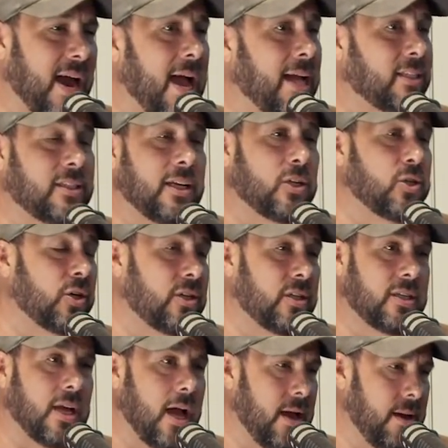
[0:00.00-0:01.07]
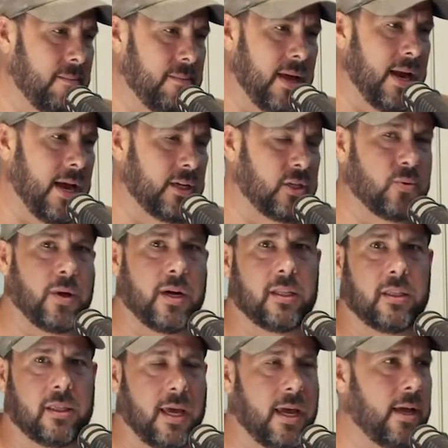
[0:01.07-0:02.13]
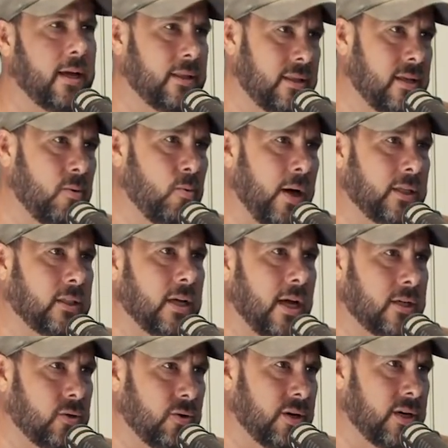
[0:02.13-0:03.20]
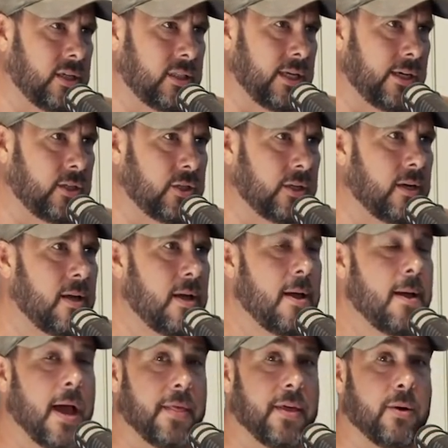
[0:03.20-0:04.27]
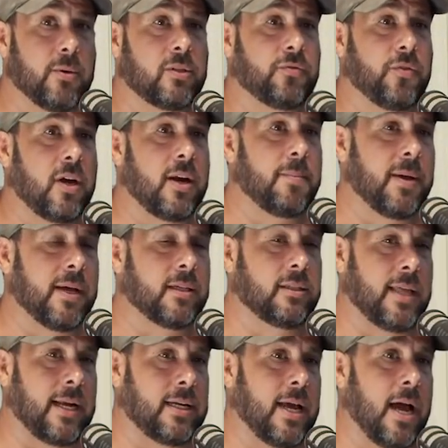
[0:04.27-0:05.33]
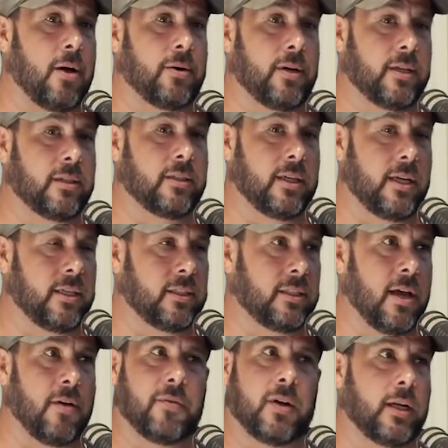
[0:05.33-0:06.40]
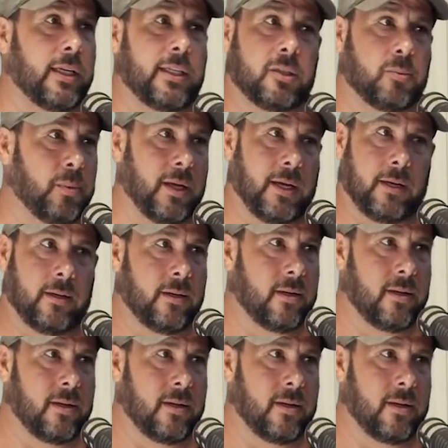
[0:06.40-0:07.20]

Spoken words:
I had such a good time, and I just want to thank the White Sox organization. And then it was funny because that town is definitely split.